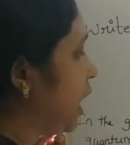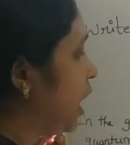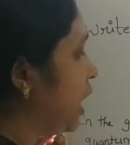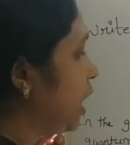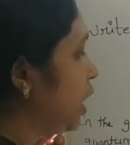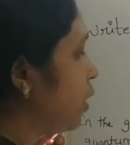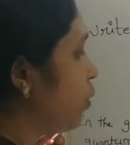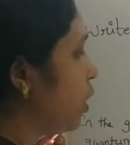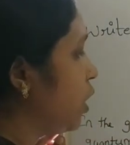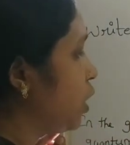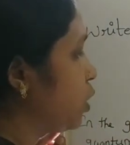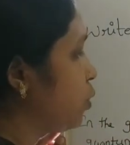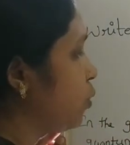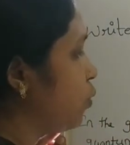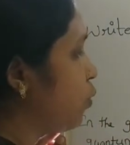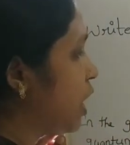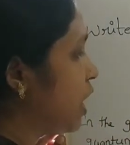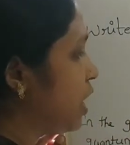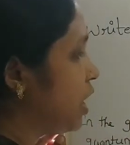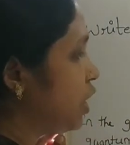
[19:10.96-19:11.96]
L equal to
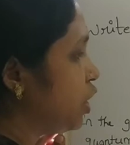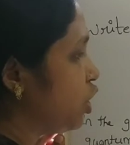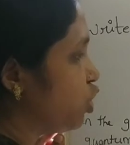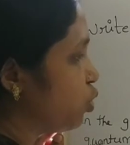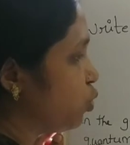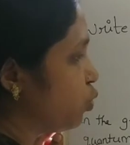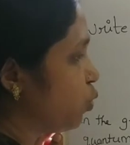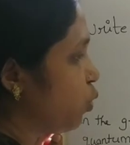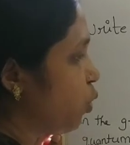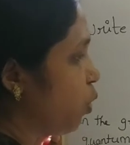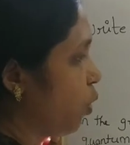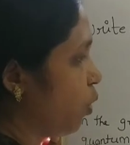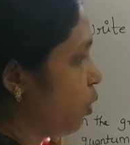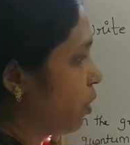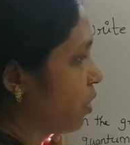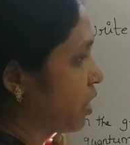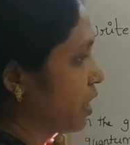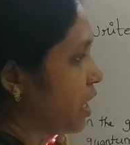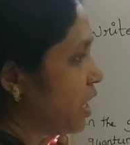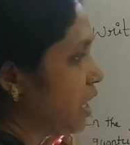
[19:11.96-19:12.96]
1 and 2 are